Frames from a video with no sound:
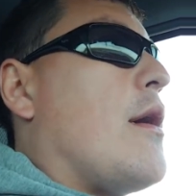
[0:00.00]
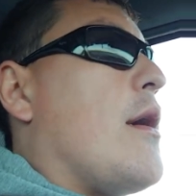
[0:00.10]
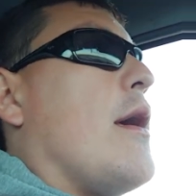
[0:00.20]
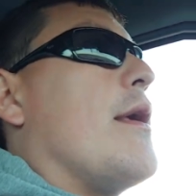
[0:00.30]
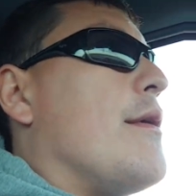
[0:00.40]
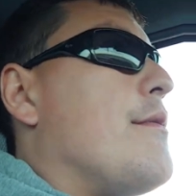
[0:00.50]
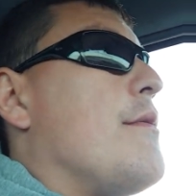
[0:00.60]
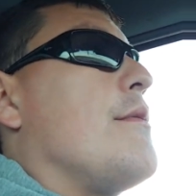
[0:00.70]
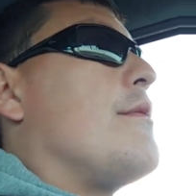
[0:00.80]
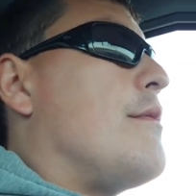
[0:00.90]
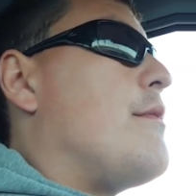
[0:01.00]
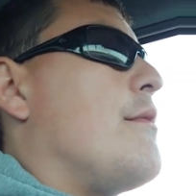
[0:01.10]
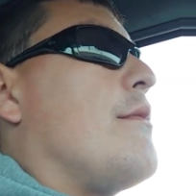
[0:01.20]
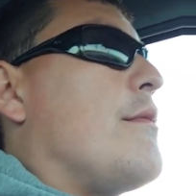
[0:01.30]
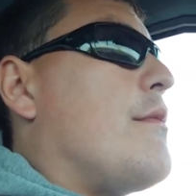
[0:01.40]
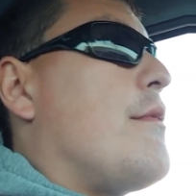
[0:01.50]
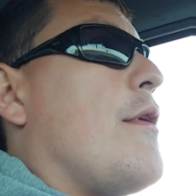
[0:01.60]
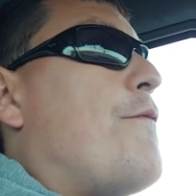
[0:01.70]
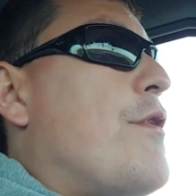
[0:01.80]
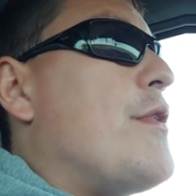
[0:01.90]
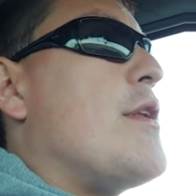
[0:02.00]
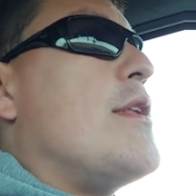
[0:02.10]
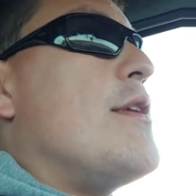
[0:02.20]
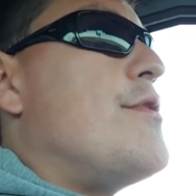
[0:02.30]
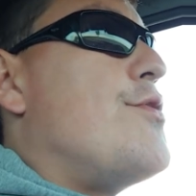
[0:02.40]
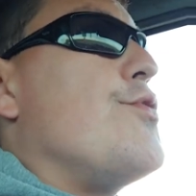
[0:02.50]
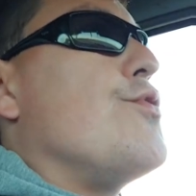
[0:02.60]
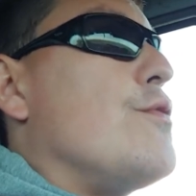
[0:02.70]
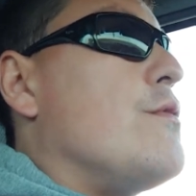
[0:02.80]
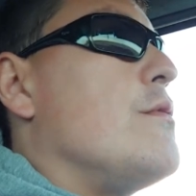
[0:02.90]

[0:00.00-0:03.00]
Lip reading: I feel the need to